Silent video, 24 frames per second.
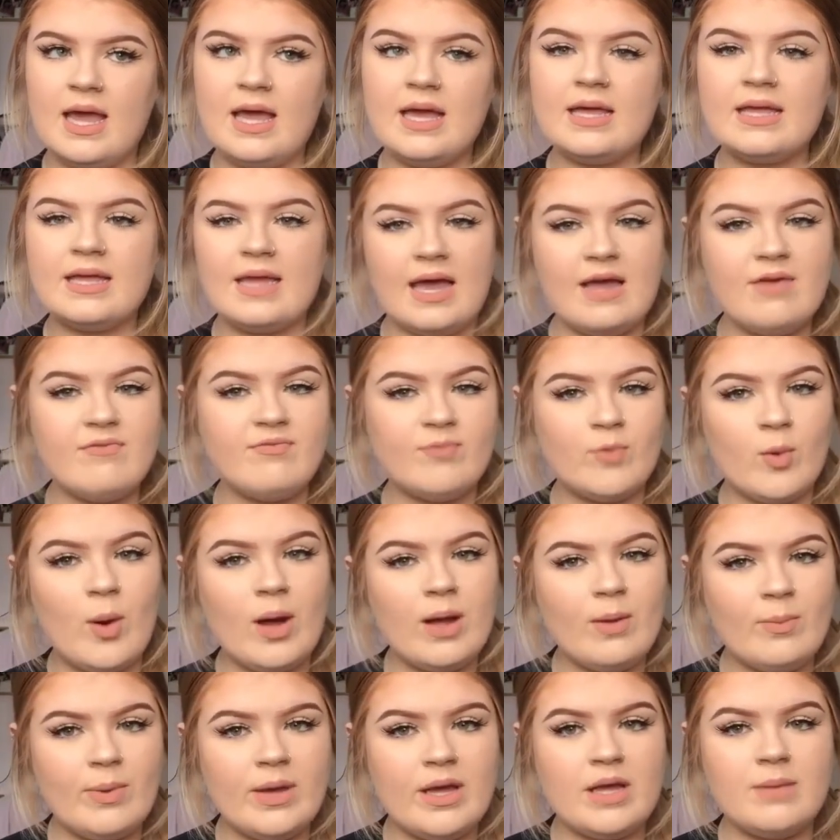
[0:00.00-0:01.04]
getting quite
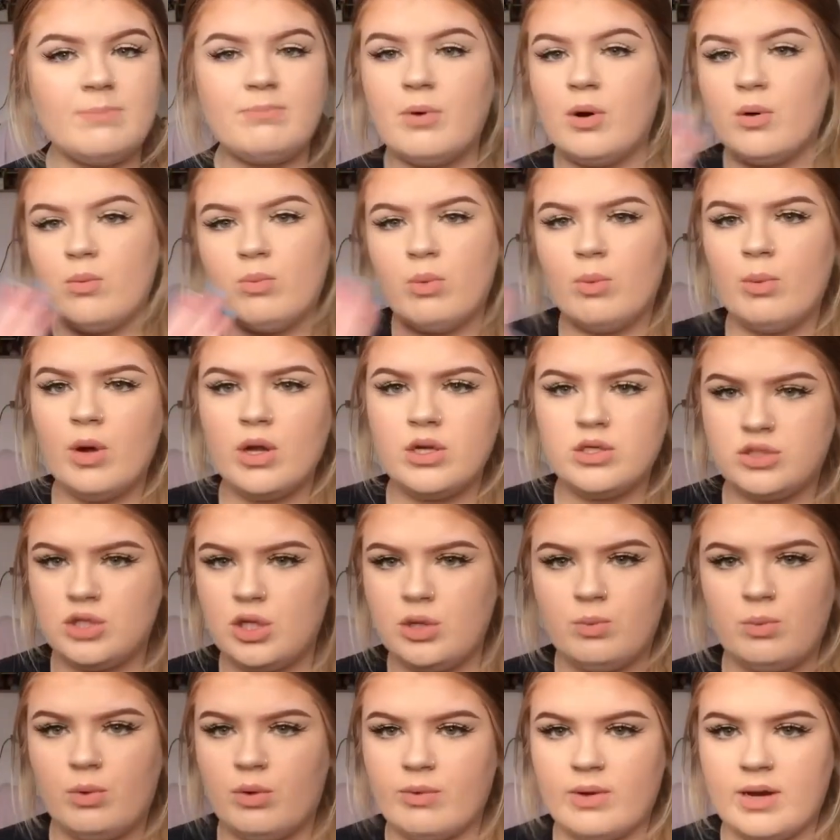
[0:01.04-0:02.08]
weird, but we weren't too
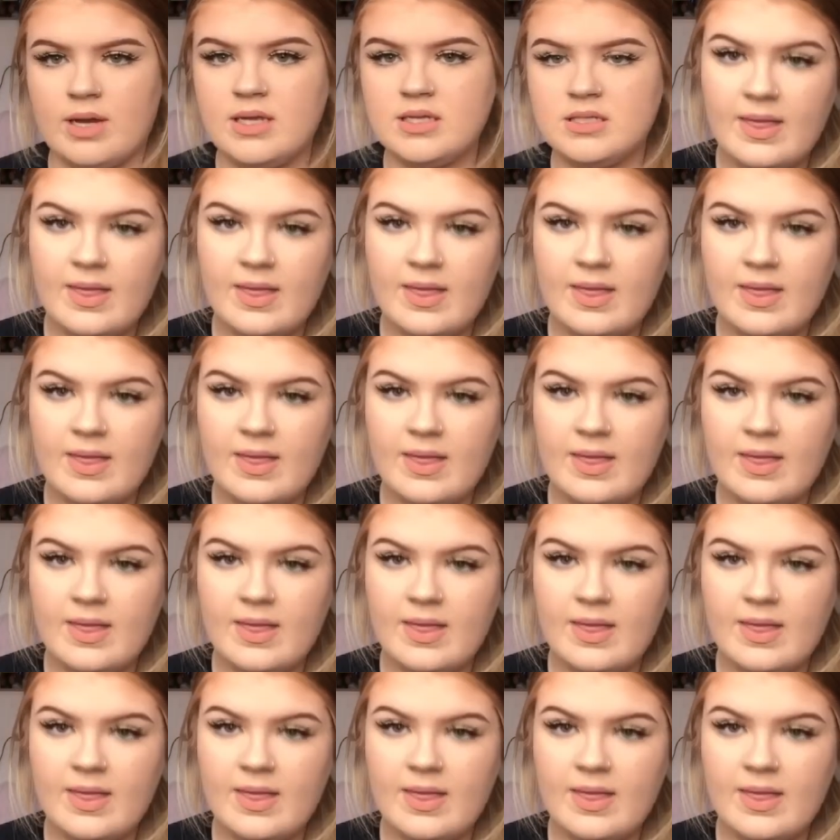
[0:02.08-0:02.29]
worried.